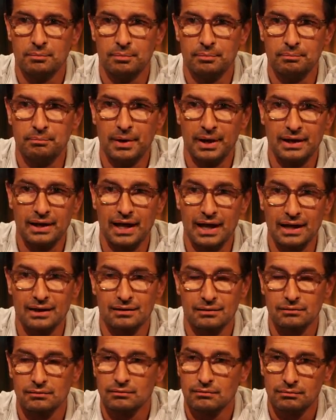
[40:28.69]
But
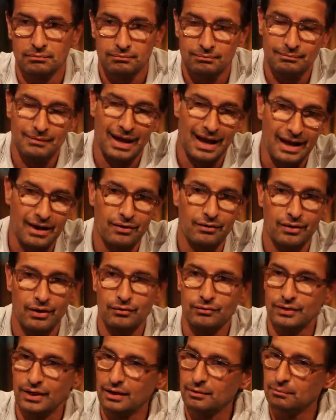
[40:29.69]
it, I don't
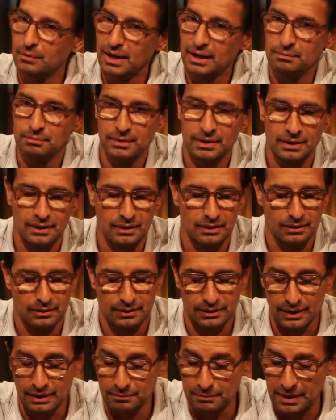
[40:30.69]
know, there may be,
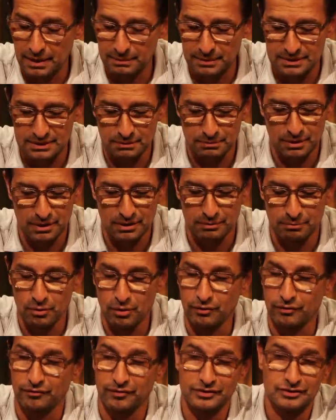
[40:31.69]
there may be some other
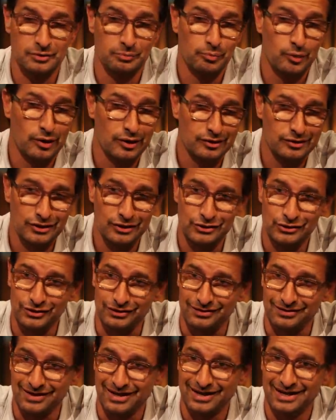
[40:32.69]
motive. It's a
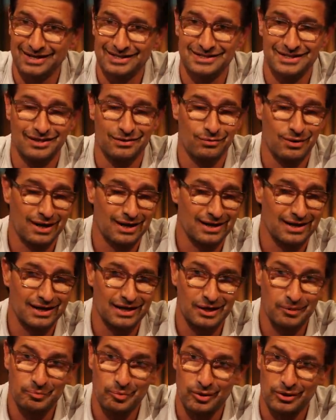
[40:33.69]
politician, and it's a
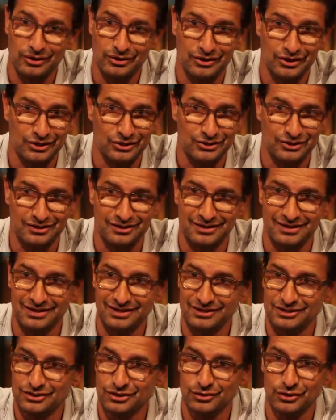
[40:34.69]
right-leaning politician.
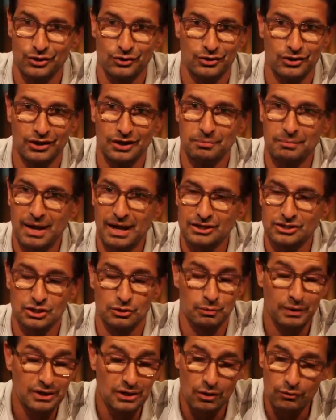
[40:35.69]
And so you could
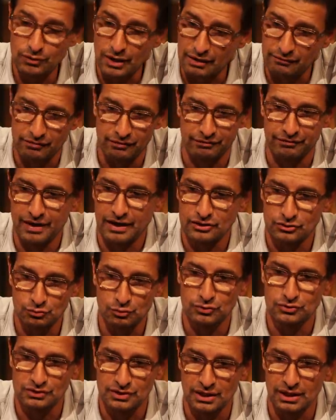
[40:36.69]
imagine, we don't have the facts,
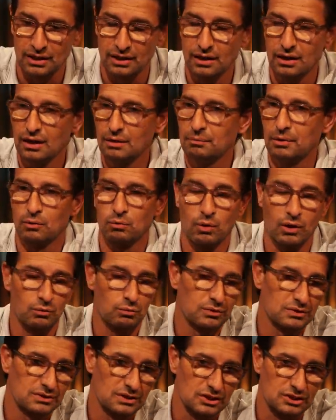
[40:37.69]
we'll see, but what
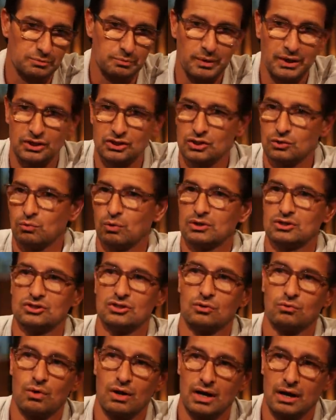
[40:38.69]
was the speech, and what's
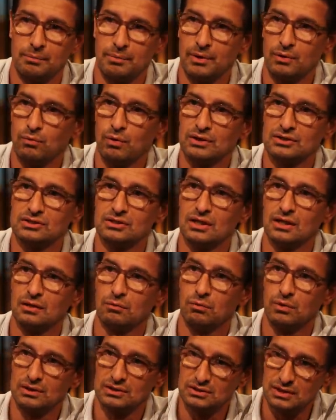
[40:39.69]
the run-up, and what's the,
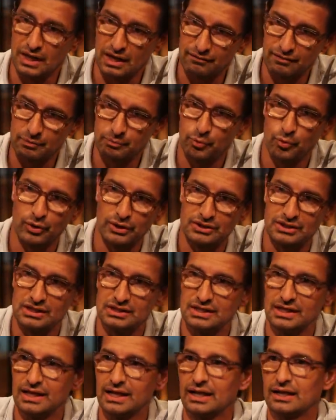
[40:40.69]
what's the heavy points
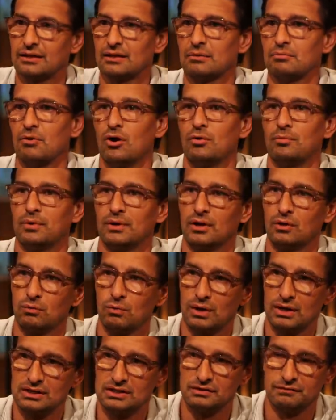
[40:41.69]
he's hitting at the moment, and
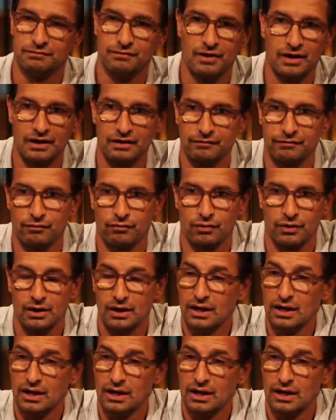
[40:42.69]
what is he fighting for?